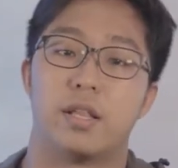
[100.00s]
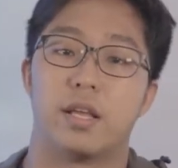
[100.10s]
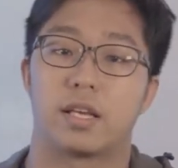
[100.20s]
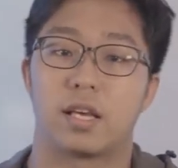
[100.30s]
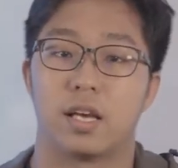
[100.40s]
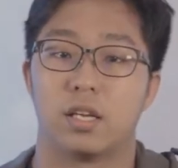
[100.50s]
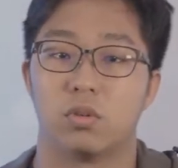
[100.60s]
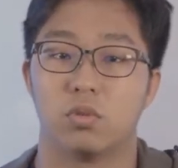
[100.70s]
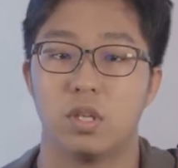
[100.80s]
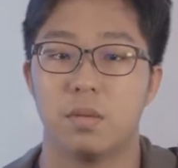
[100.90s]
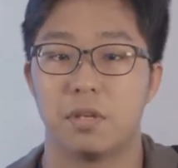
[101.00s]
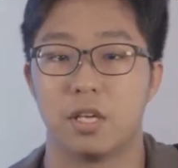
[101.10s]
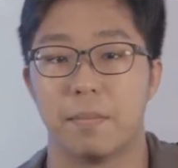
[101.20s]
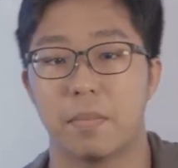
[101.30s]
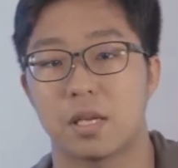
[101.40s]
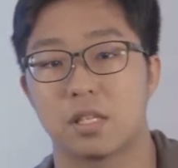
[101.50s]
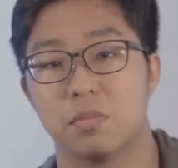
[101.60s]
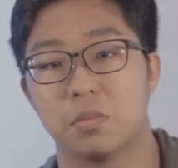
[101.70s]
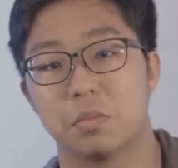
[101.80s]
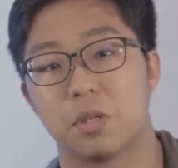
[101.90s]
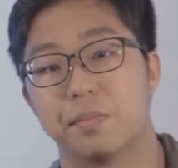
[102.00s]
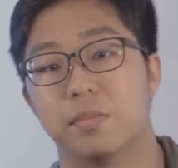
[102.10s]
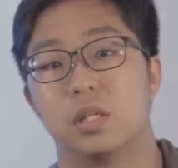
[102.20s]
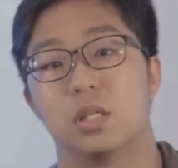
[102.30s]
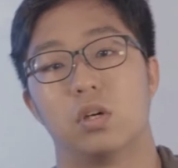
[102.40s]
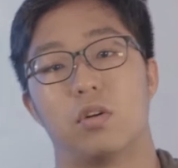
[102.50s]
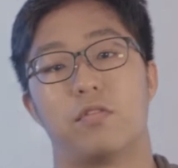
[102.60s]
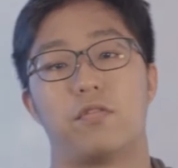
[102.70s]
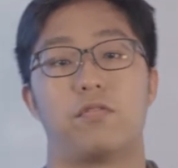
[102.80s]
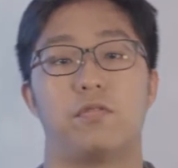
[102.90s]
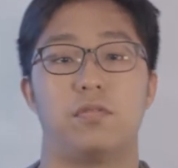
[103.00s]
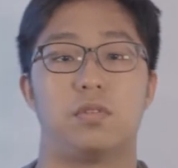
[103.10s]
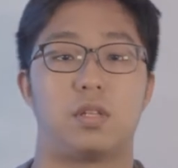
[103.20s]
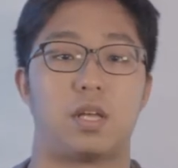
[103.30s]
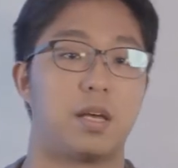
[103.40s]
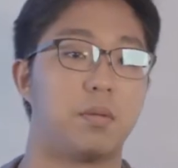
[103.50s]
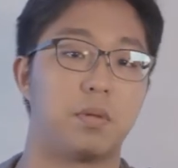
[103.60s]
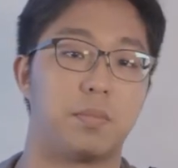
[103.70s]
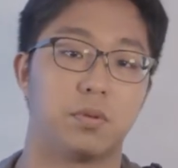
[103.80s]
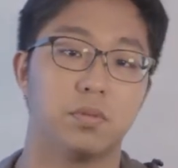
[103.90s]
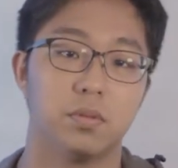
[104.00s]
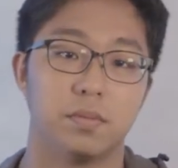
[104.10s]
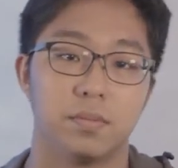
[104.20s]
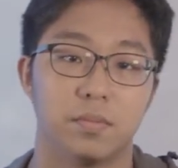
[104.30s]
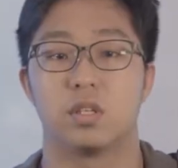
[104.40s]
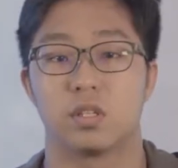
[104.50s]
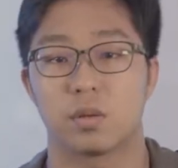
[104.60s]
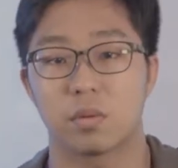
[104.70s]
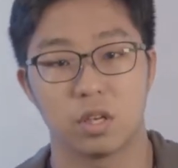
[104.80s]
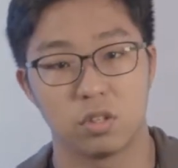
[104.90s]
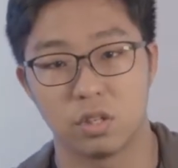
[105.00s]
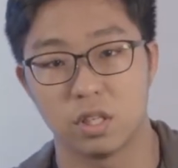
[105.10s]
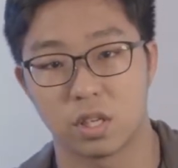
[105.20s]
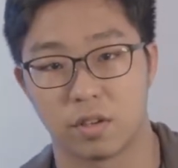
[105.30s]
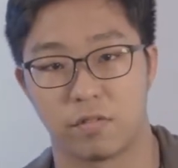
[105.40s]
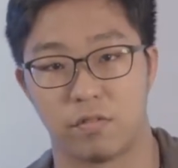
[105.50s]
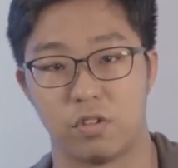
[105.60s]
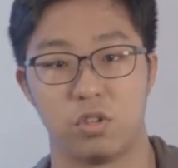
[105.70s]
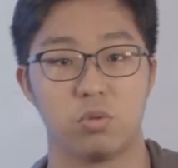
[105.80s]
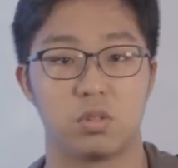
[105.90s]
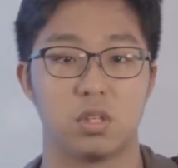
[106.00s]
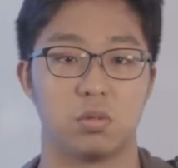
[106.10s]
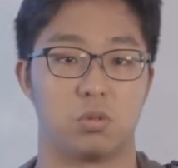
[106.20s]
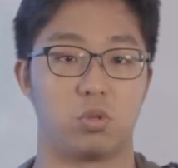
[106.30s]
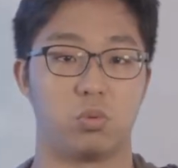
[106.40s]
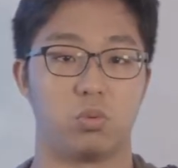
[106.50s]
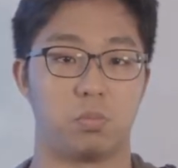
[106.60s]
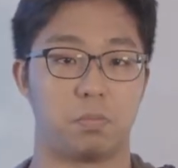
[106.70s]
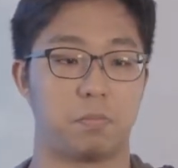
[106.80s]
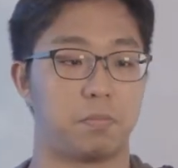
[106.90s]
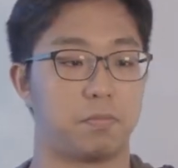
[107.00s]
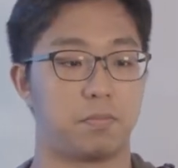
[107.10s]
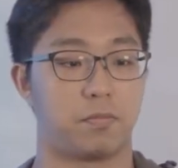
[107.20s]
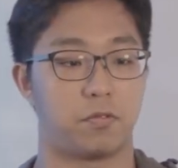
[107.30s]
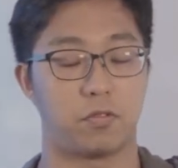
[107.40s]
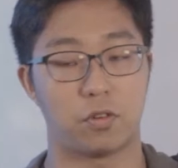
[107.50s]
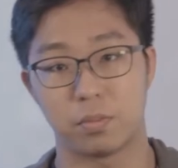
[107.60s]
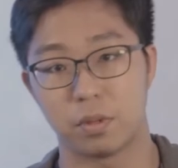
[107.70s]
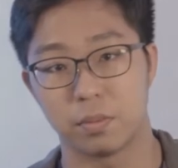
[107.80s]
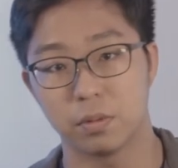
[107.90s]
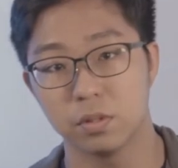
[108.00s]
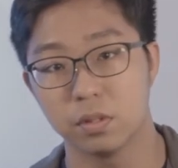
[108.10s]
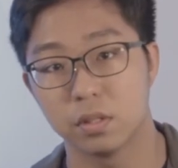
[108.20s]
there can only be a maximum number of 10 people. Some countries have reduced it to 4 people